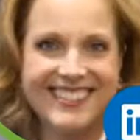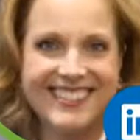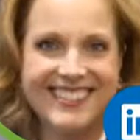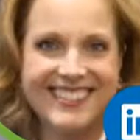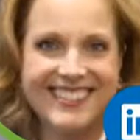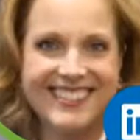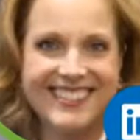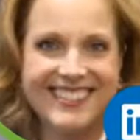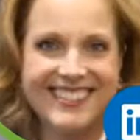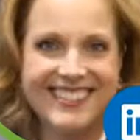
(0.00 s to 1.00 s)

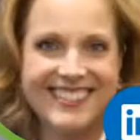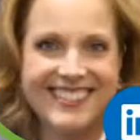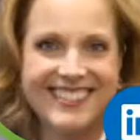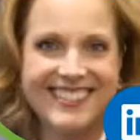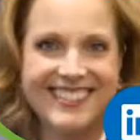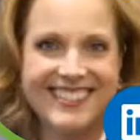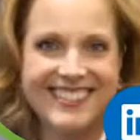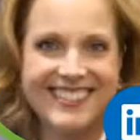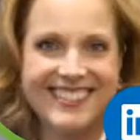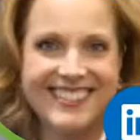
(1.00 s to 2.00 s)

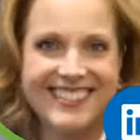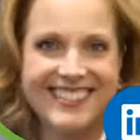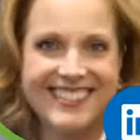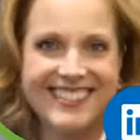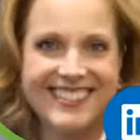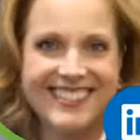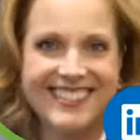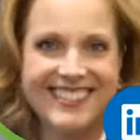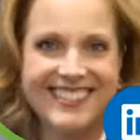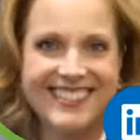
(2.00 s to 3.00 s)

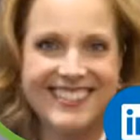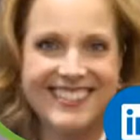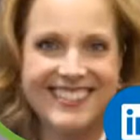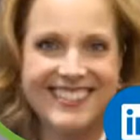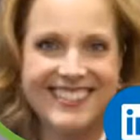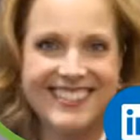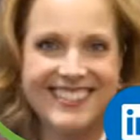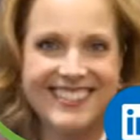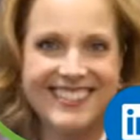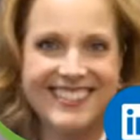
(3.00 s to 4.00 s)

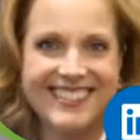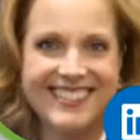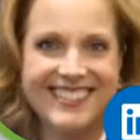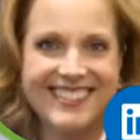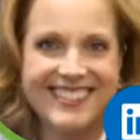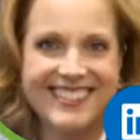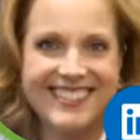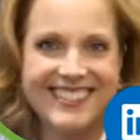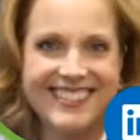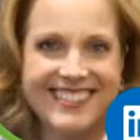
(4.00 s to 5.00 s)

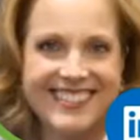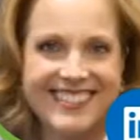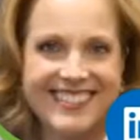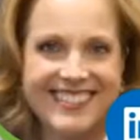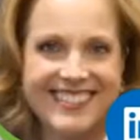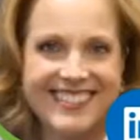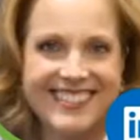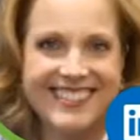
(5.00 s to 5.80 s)
(silent)